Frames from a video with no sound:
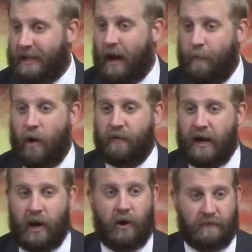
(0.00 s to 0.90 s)
come over
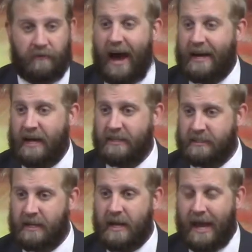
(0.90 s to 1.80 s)
here and fight
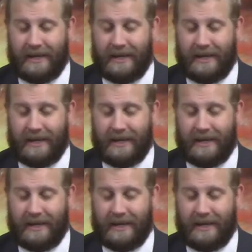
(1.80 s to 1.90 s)
us and